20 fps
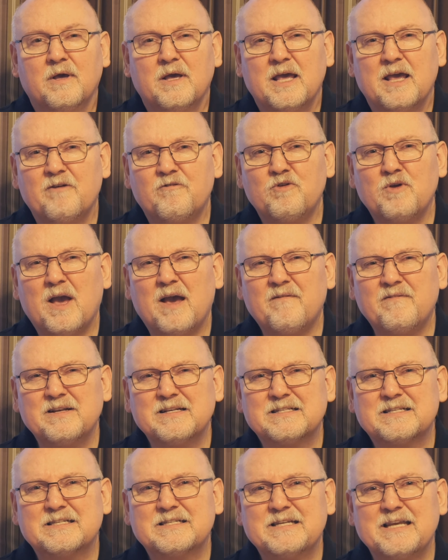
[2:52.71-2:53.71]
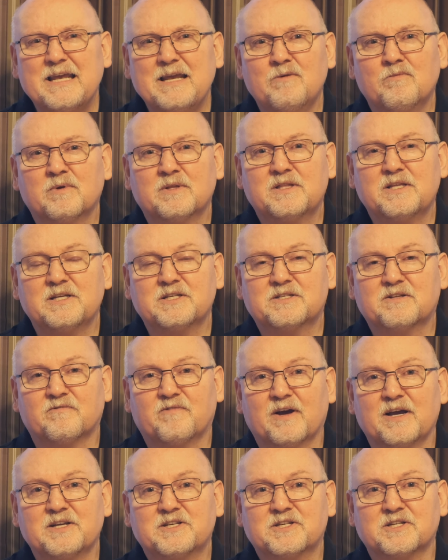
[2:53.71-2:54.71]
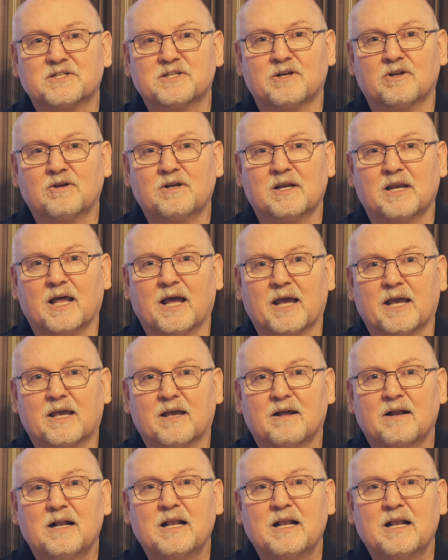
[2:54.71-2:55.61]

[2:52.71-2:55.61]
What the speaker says: If you haven't seen what these devices look like,